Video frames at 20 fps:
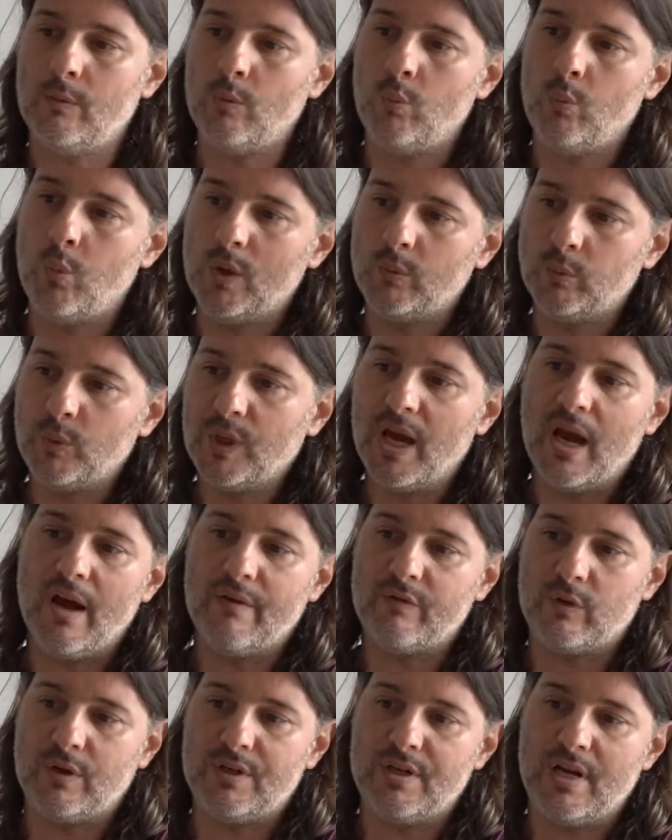What we
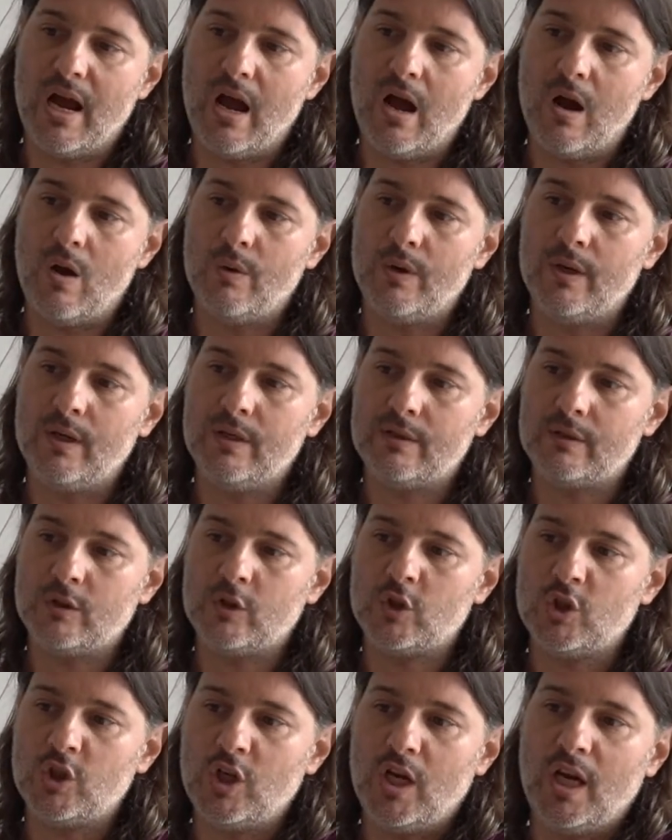have right now is a
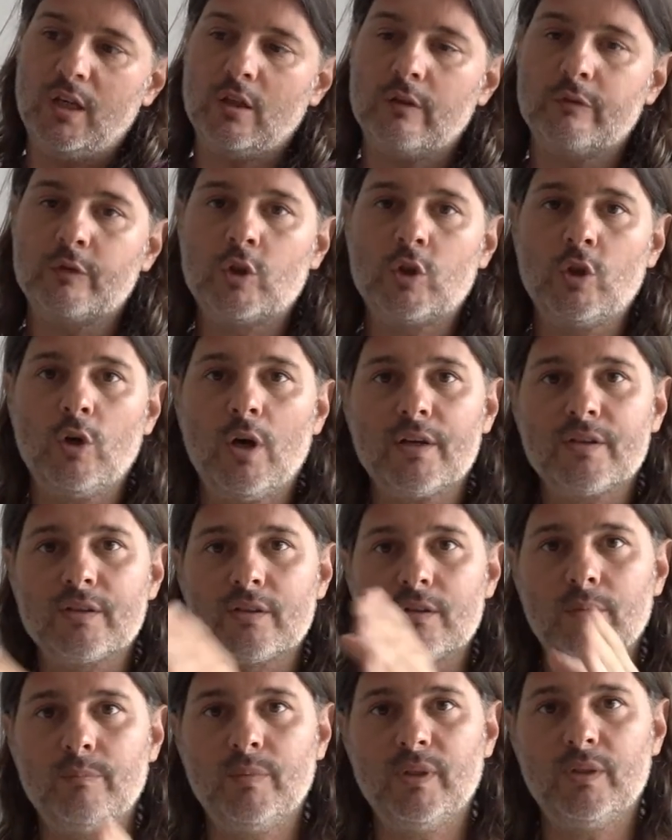chain of
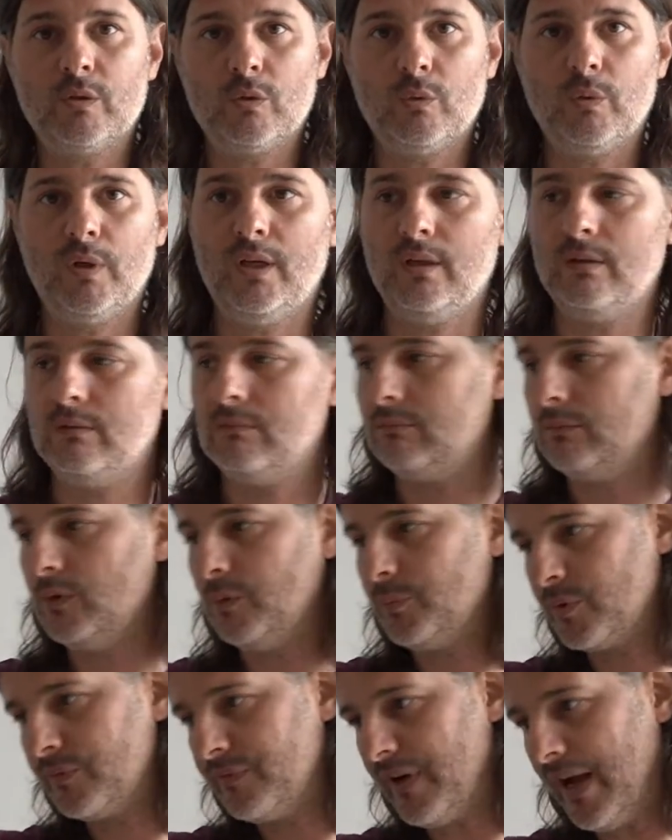trust between the
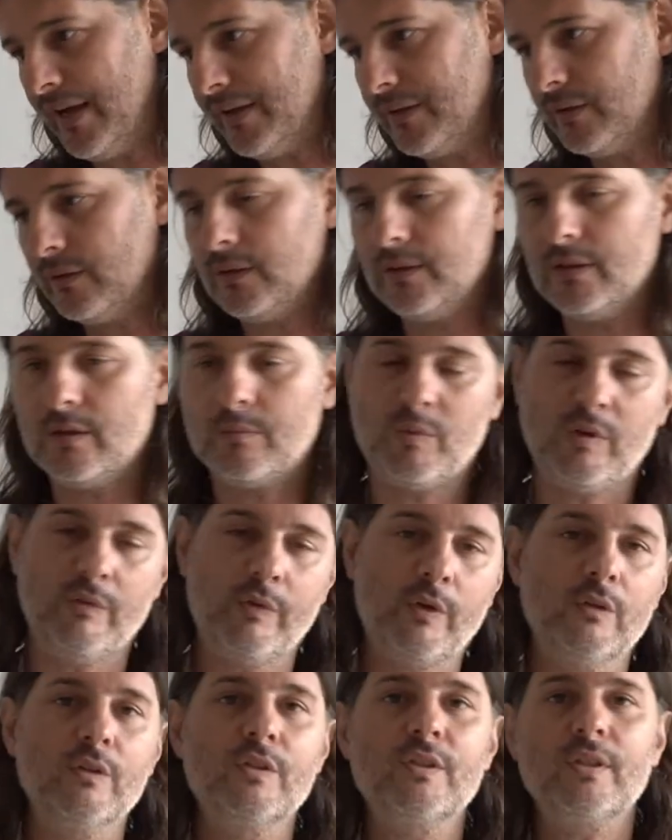provider, a number
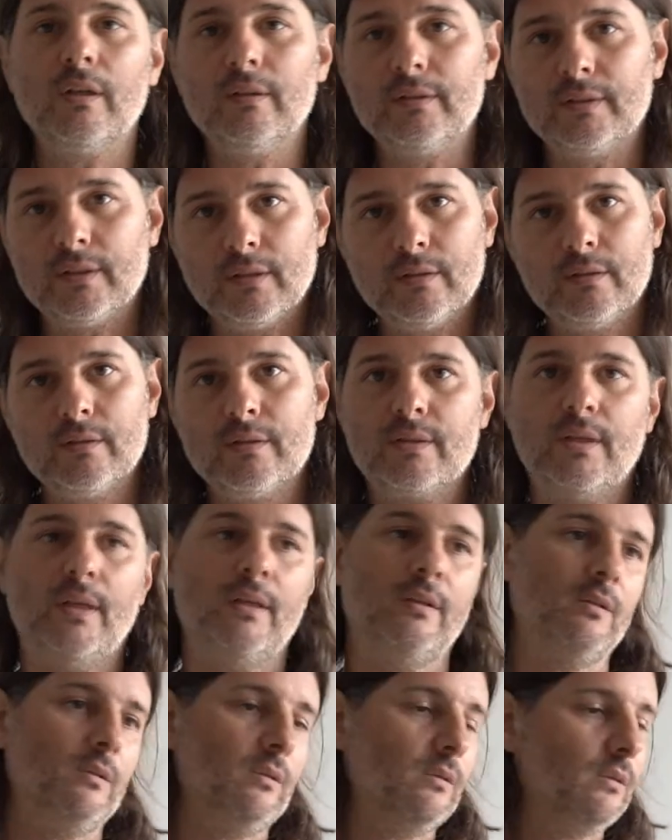of consultants,
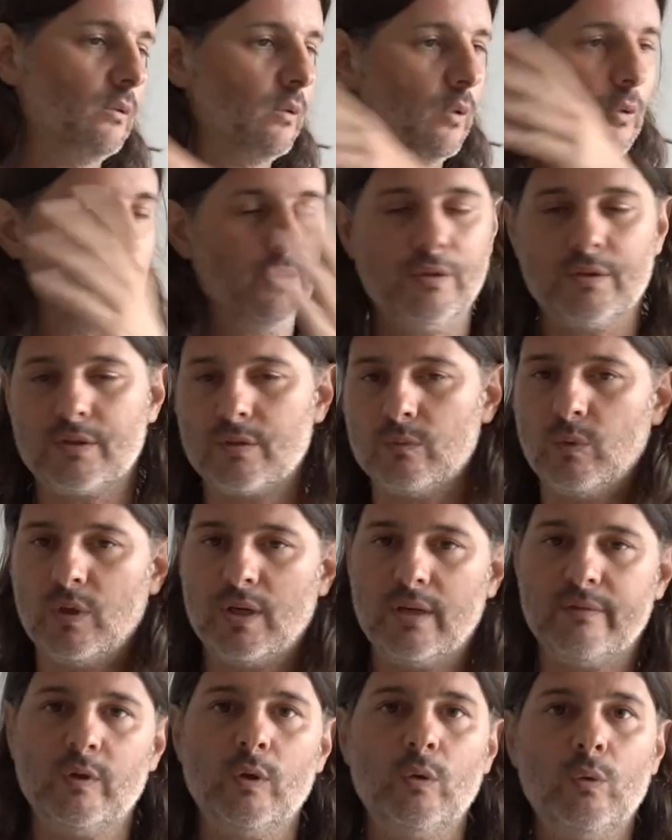and lawyers and
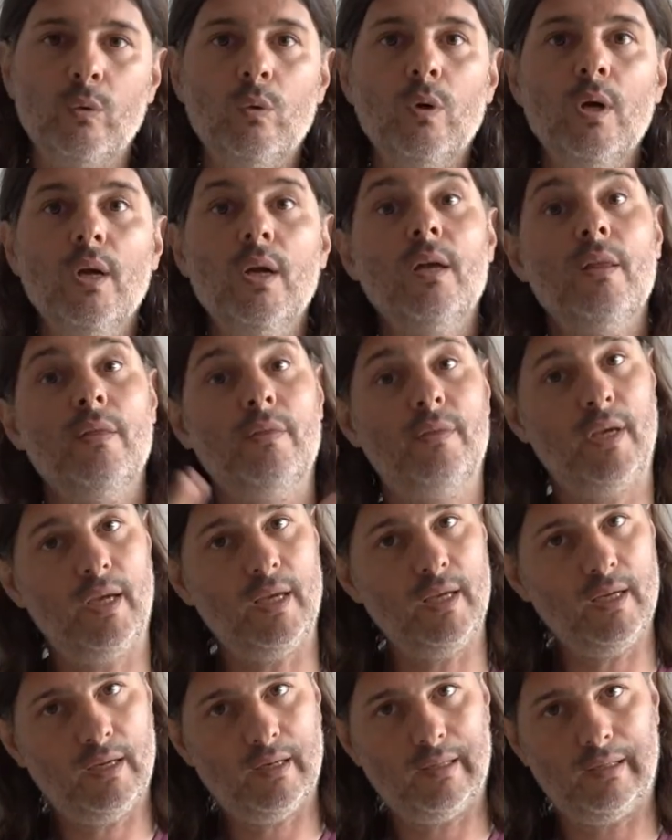whatever, who
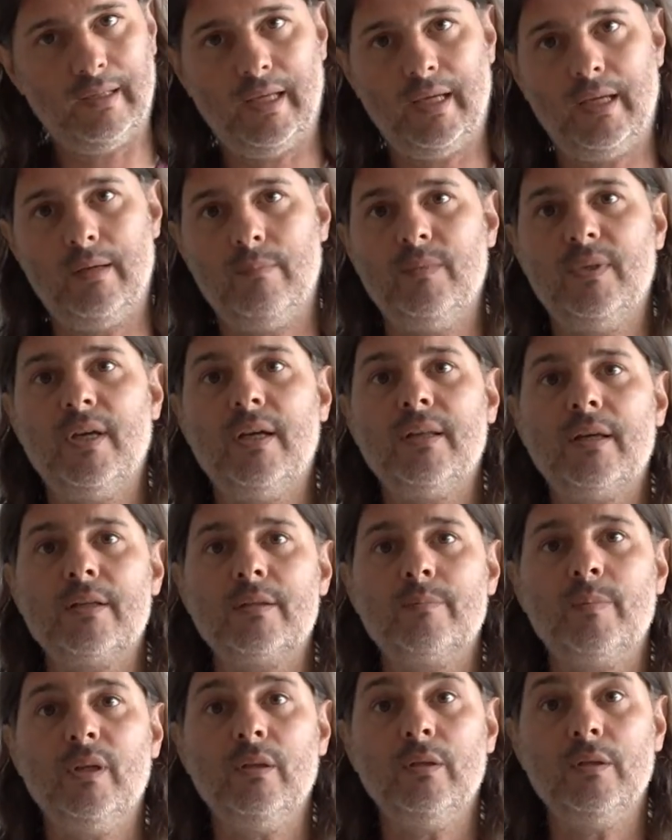they claim that
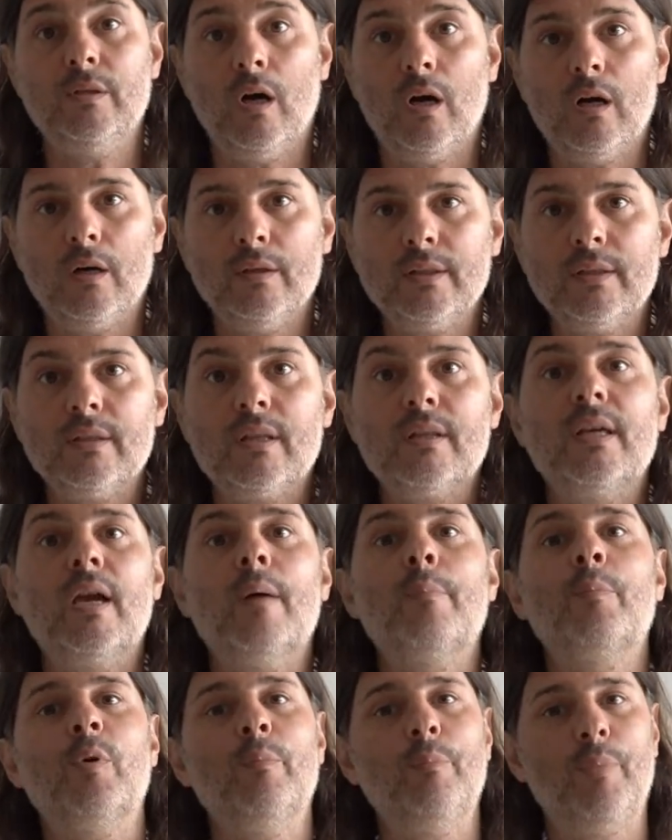has been done and that they are
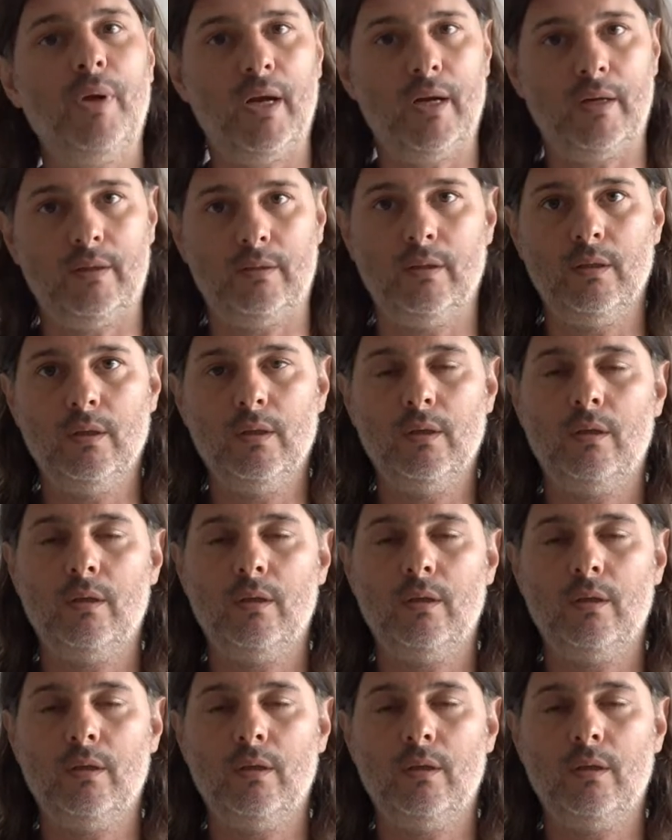prepared